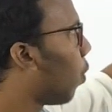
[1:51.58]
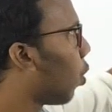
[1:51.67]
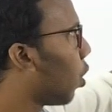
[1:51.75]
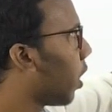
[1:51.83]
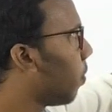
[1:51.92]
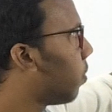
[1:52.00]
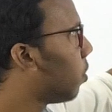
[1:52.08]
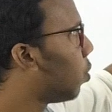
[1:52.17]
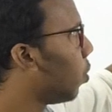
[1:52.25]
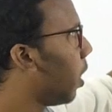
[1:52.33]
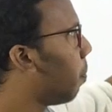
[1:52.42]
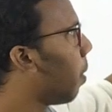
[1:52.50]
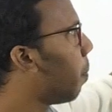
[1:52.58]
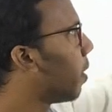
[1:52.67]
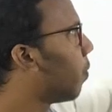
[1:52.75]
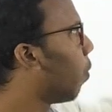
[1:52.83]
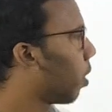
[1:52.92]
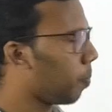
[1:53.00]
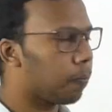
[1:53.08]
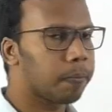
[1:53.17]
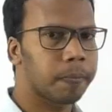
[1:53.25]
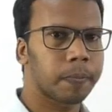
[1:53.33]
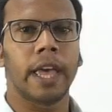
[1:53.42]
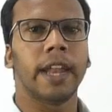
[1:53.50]
photographs to a public forum.
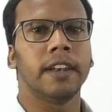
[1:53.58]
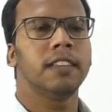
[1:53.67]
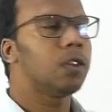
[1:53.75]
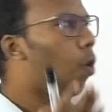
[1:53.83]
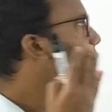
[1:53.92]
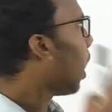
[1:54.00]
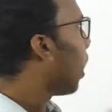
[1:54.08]
And this whole